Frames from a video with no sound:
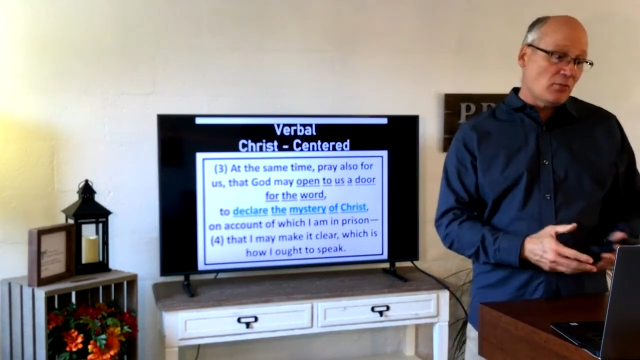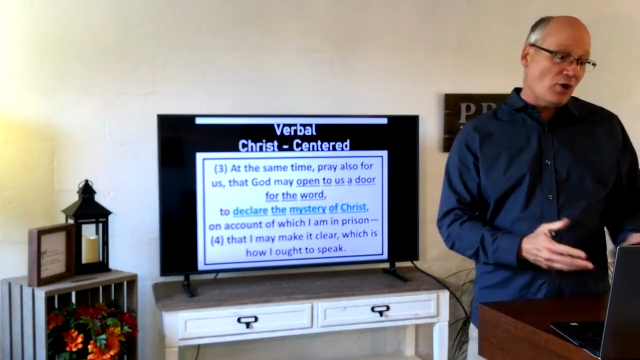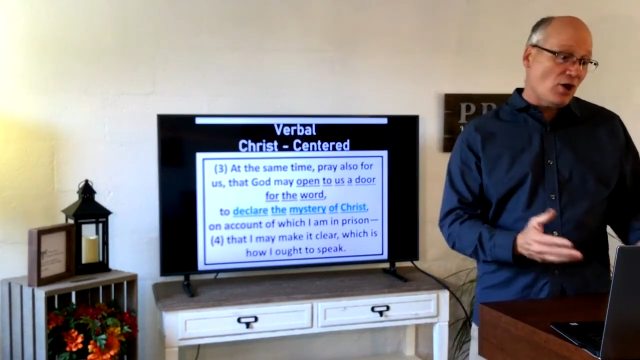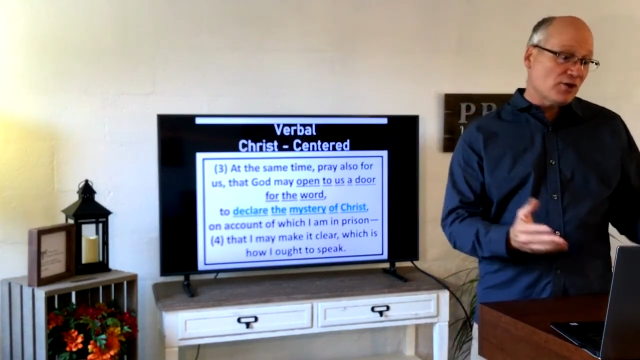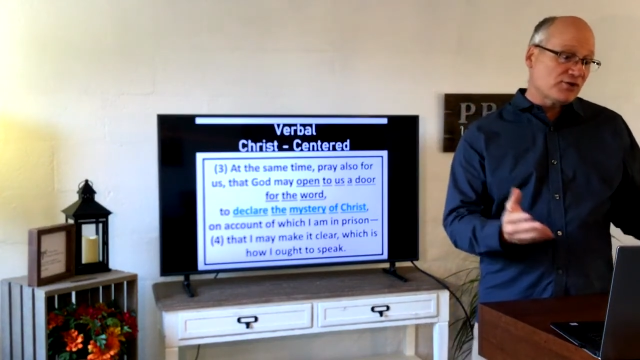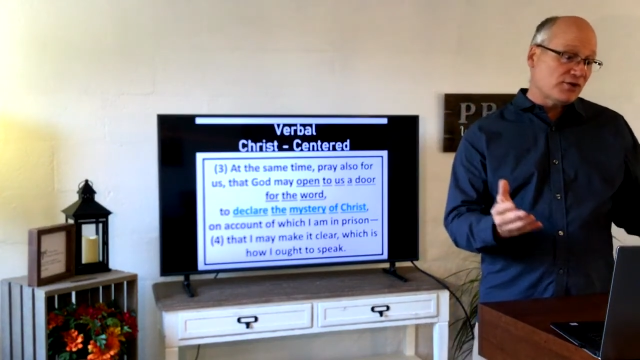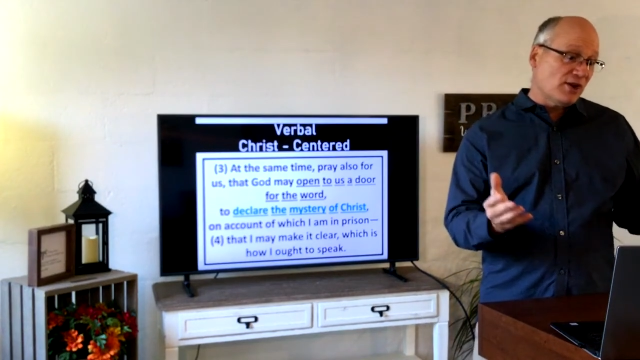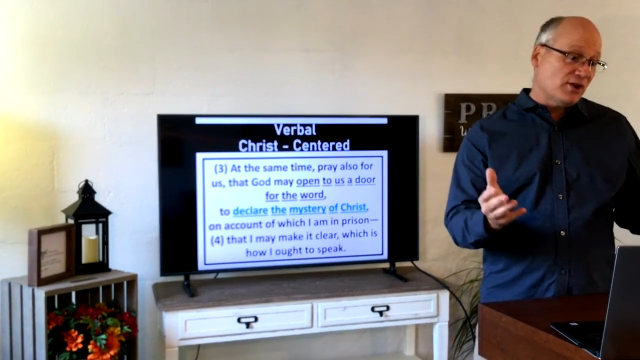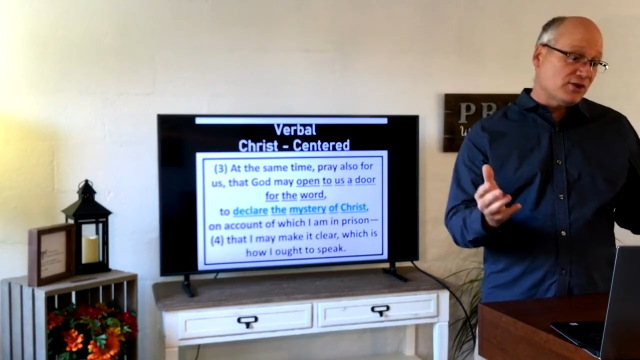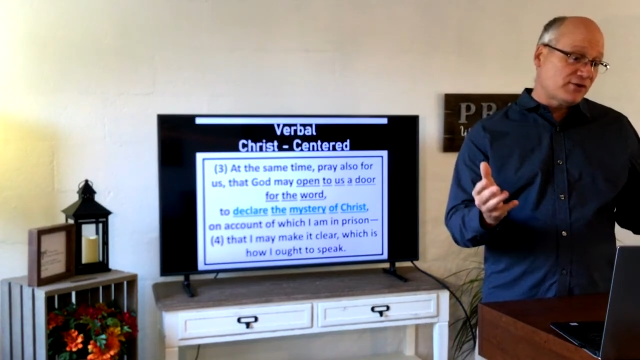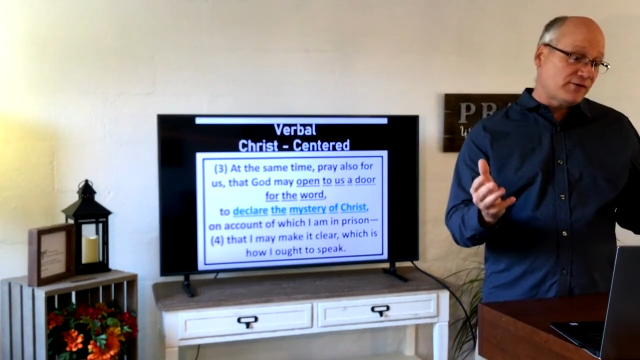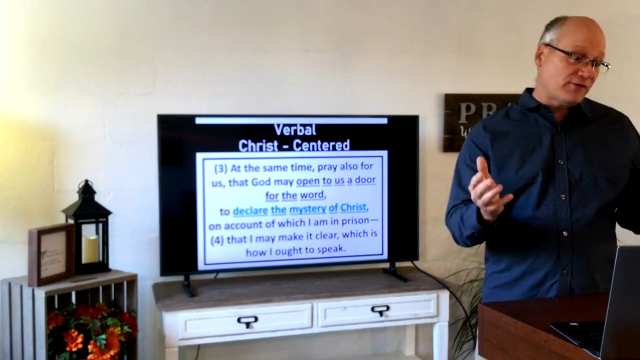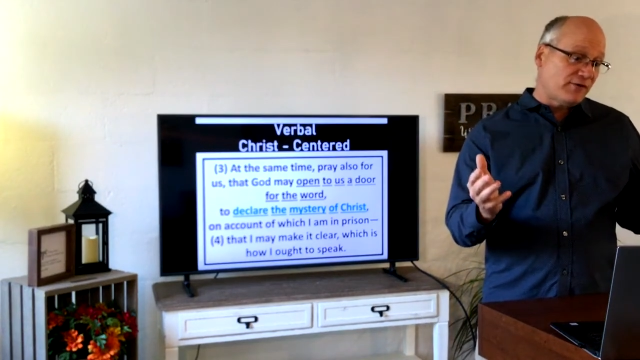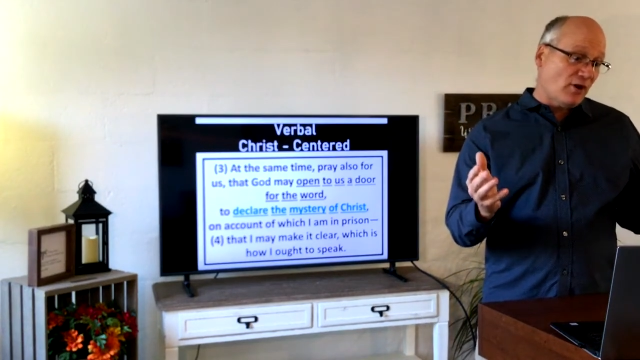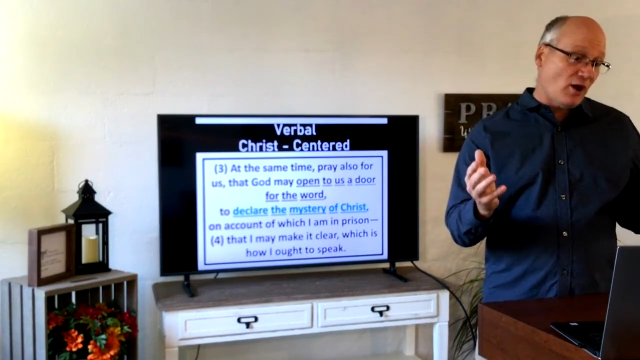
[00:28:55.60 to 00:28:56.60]
Paul
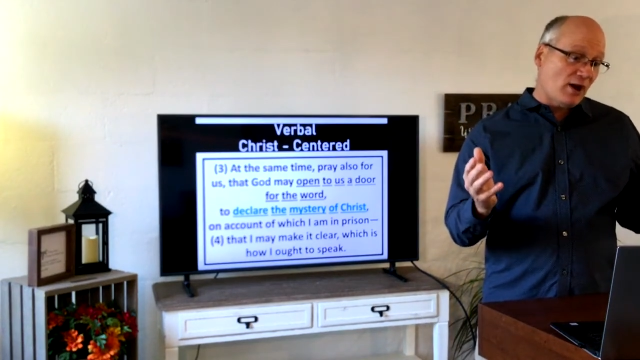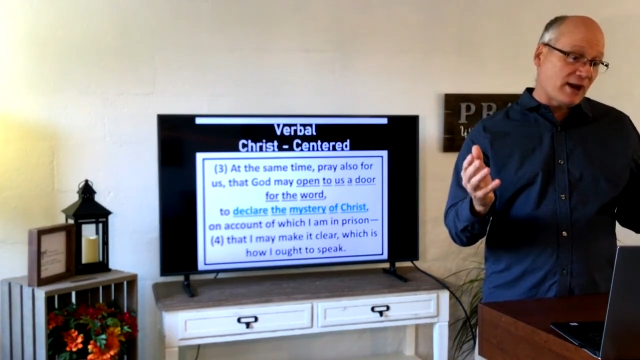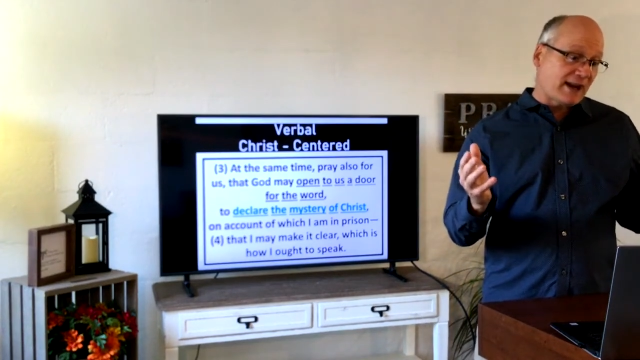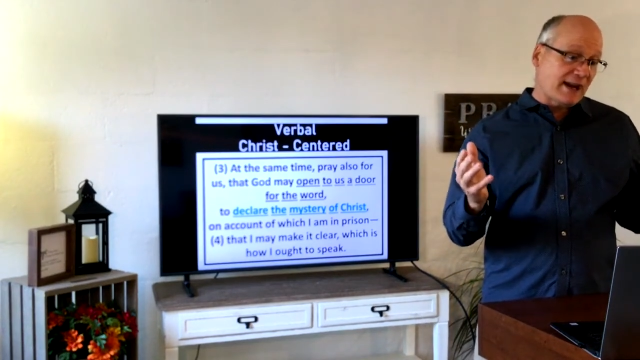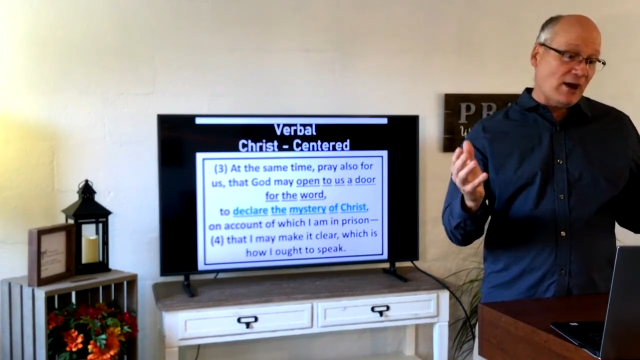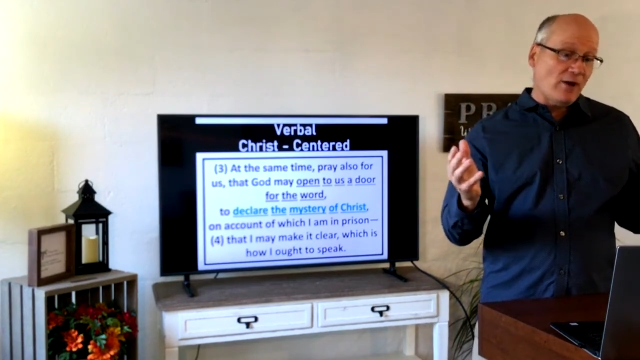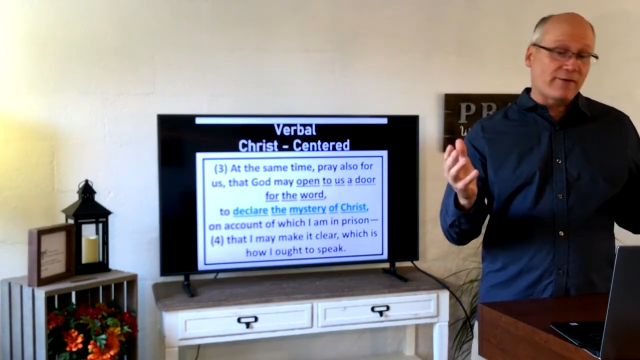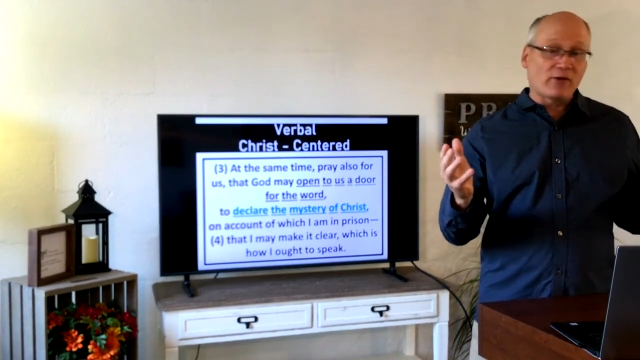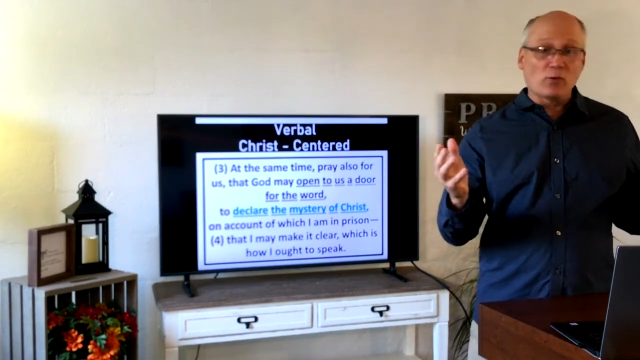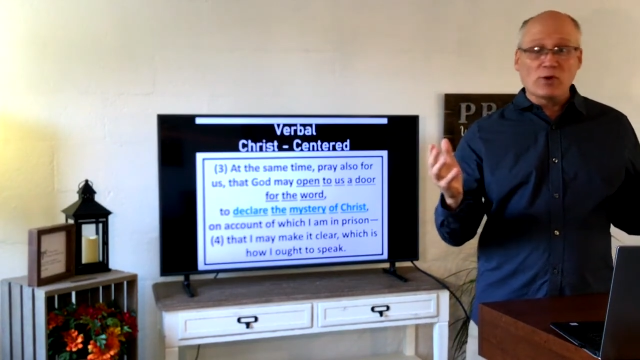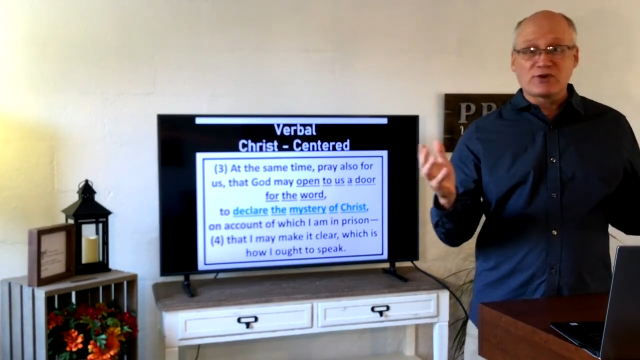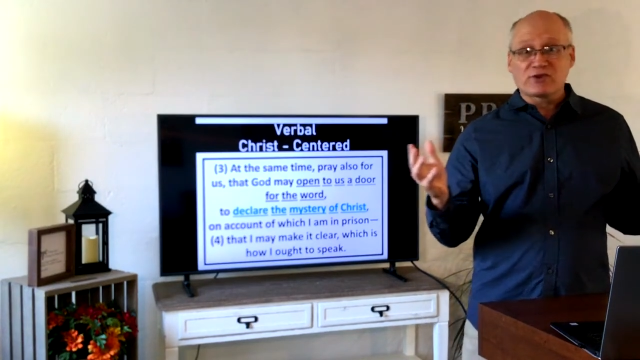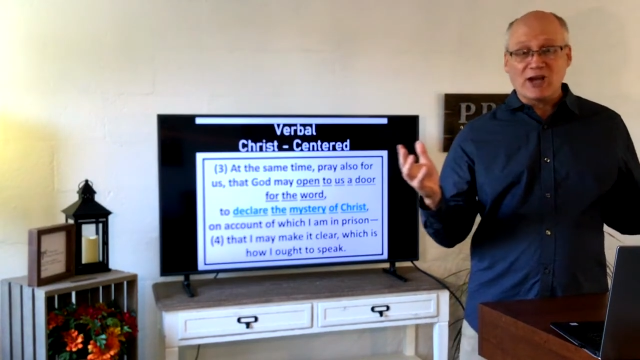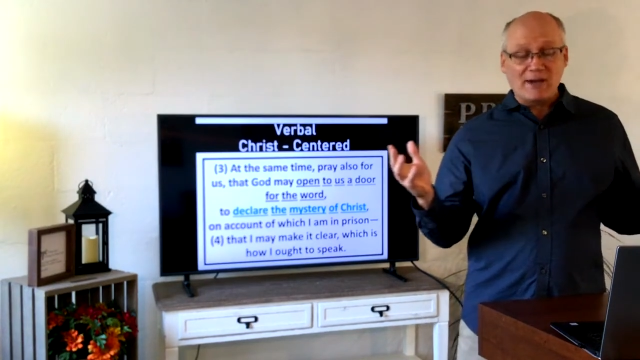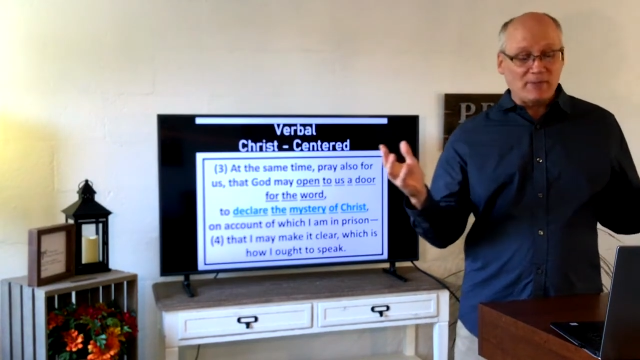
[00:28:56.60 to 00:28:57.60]
says, on account for
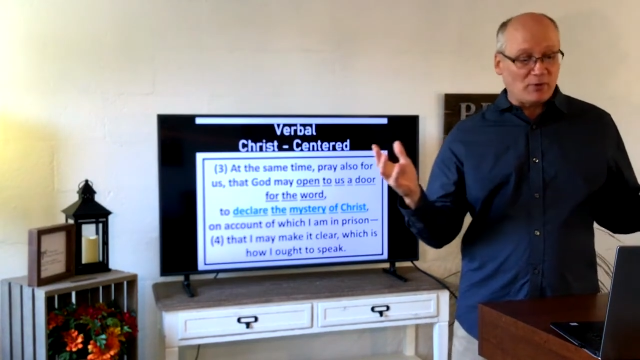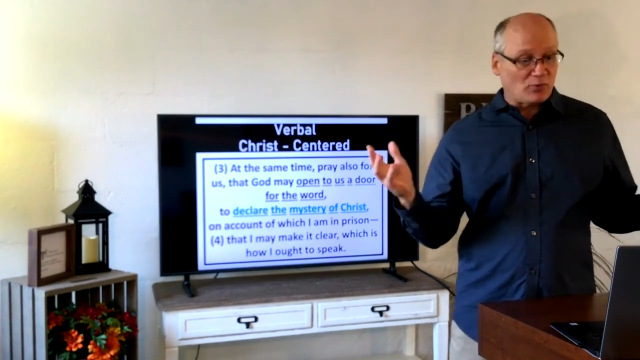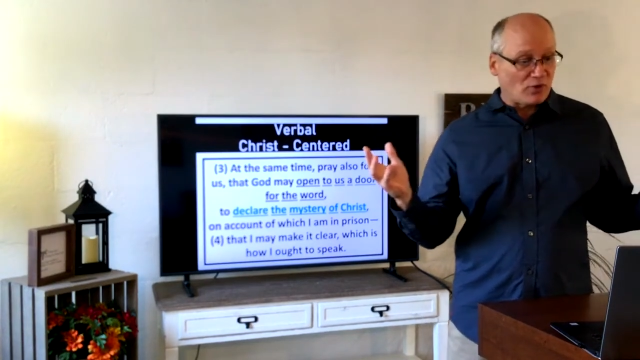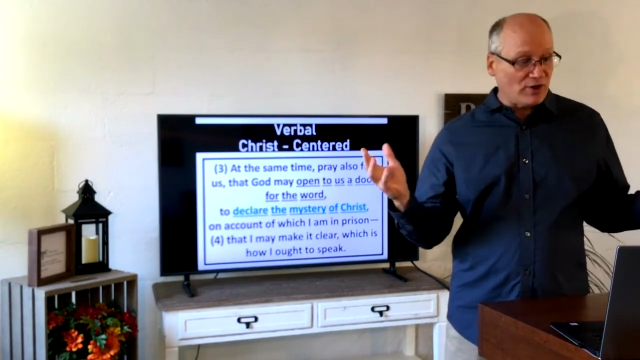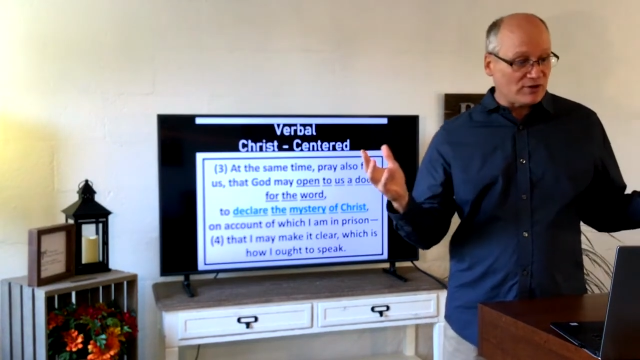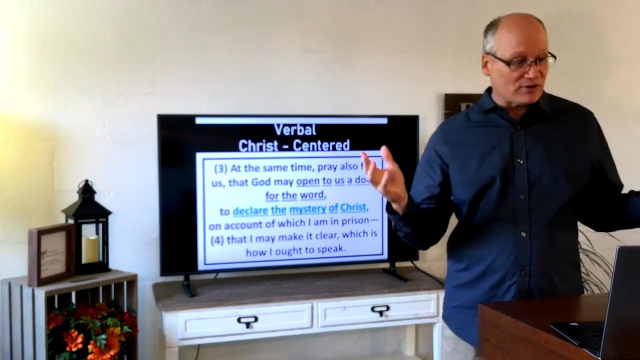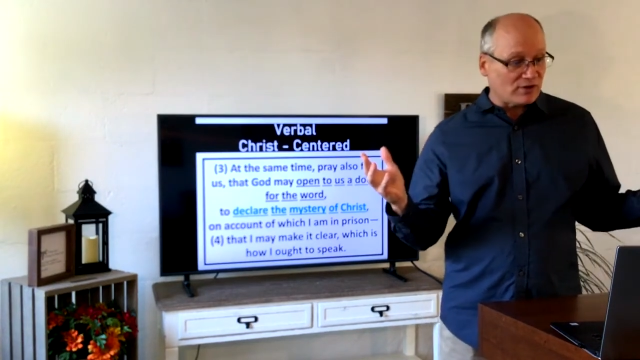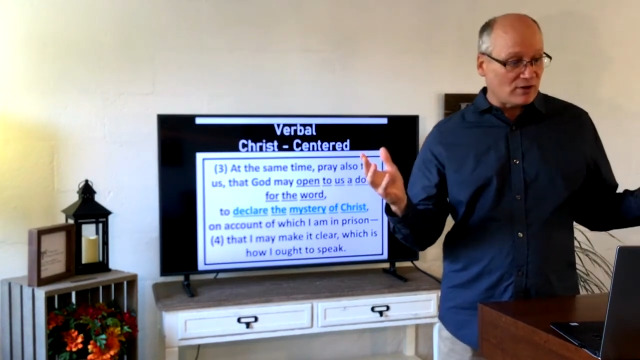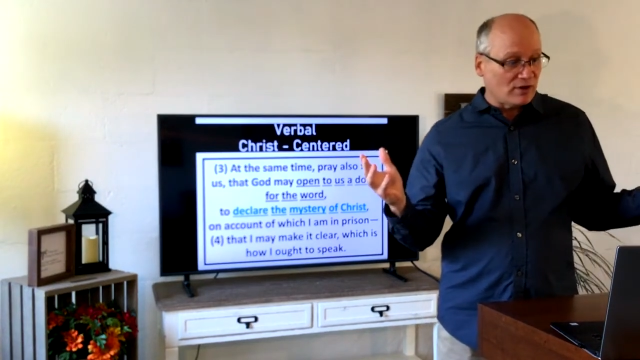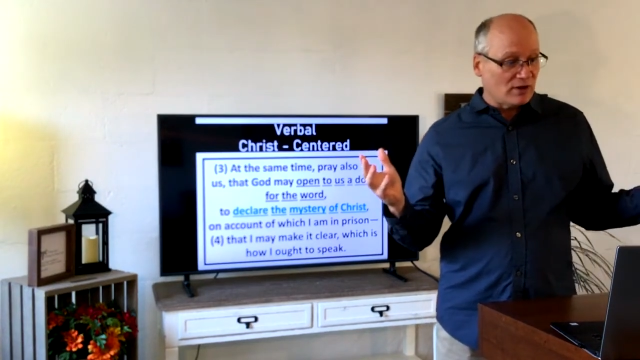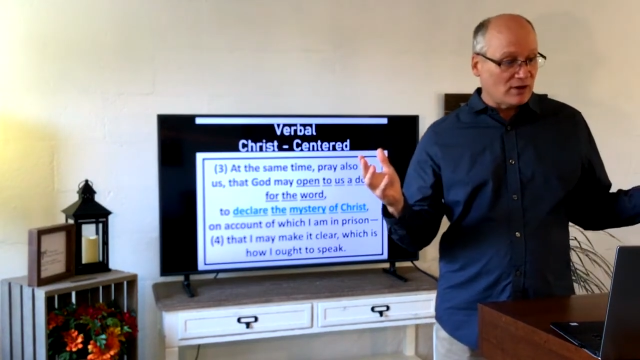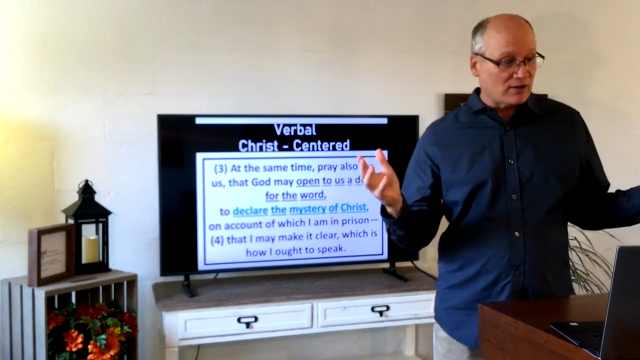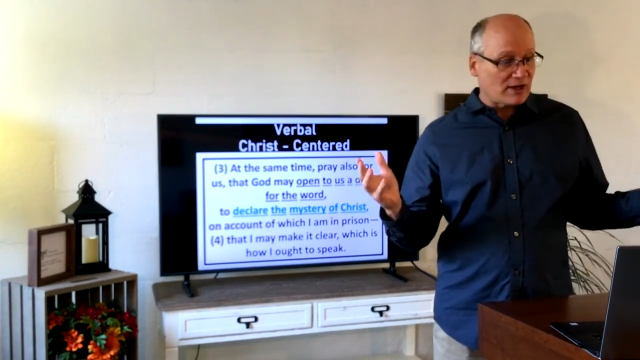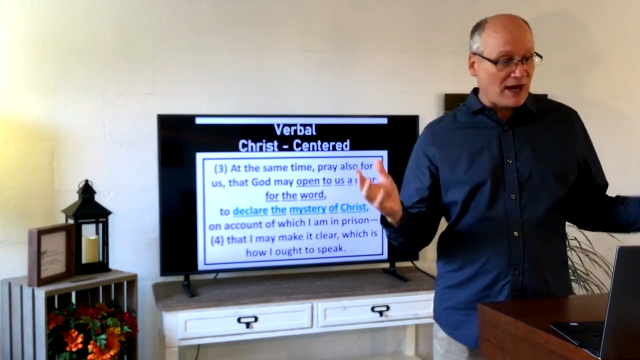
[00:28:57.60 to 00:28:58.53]
which I'm in prison,